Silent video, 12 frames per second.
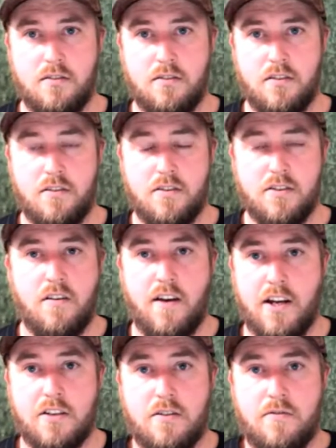there is no
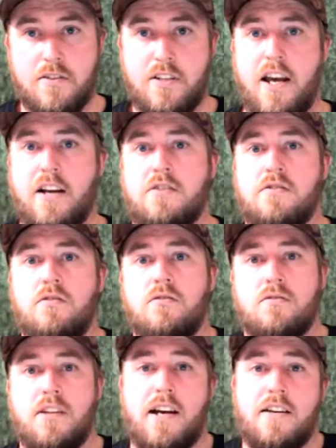extra for tax.
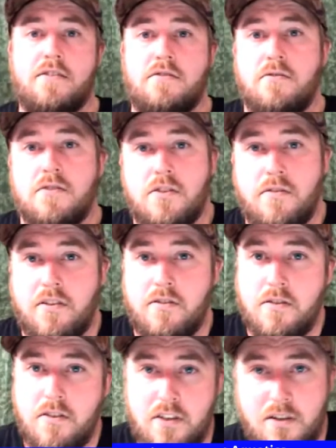All tax is also
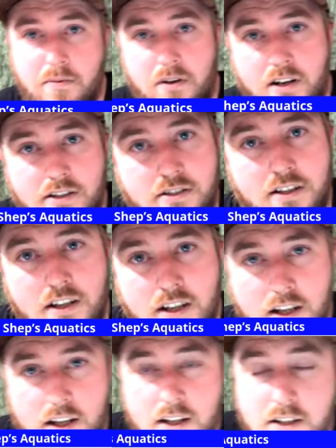included in the price.
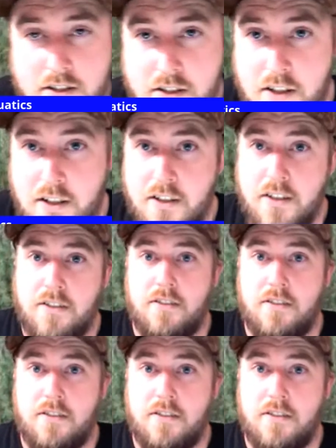So